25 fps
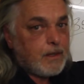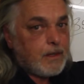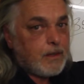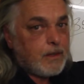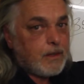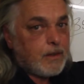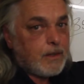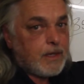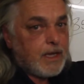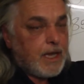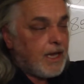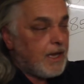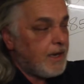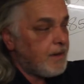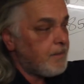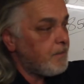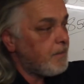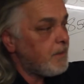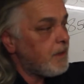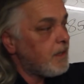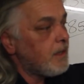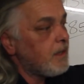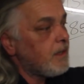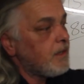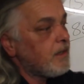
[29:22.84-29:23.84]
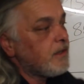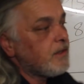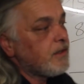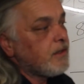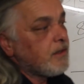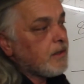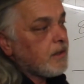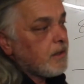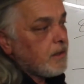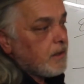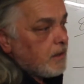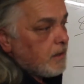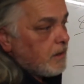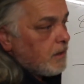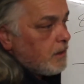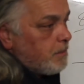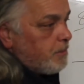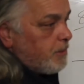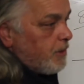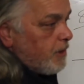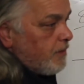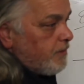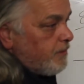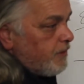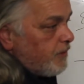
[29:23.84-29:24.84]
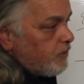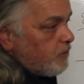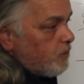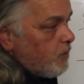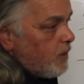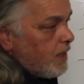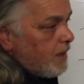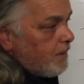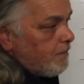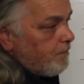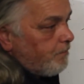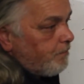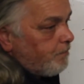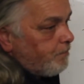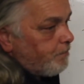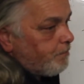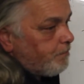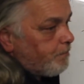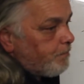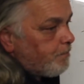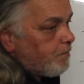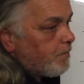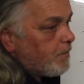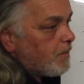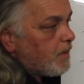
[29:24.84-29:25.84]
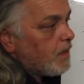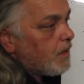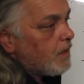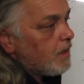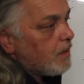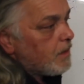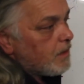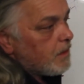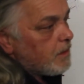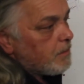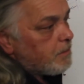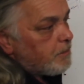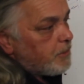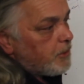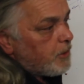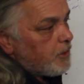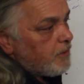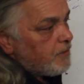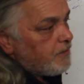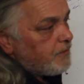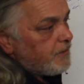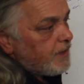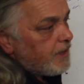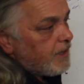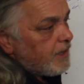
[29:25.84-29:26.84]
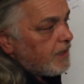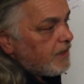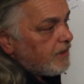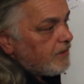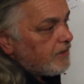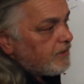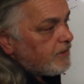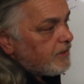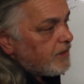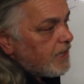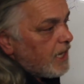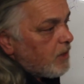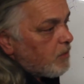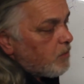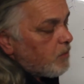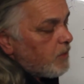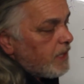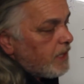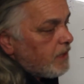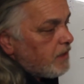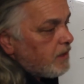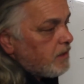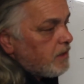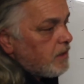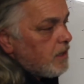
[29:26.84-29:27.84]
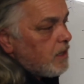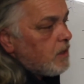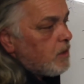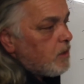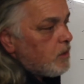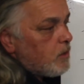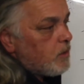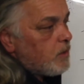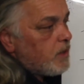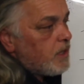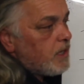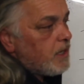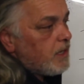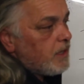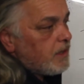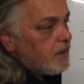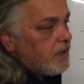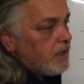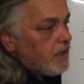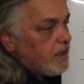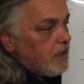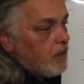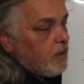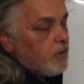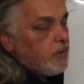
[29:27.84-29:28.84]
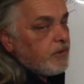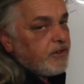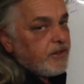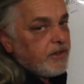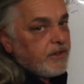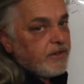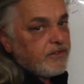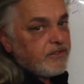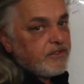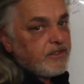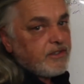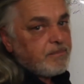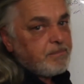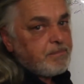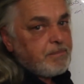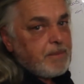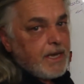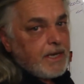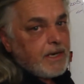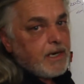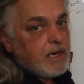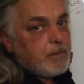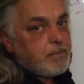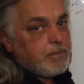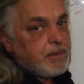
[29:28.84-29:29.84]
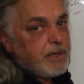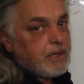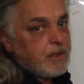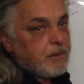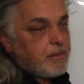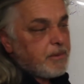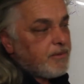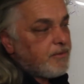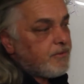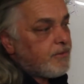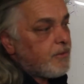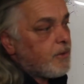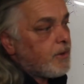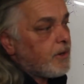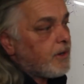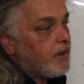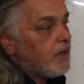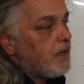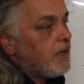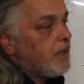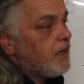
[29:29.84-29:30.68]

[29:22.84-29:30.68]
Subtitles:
Okay, the proof is what? The proof is that we know the oceans have been up here before.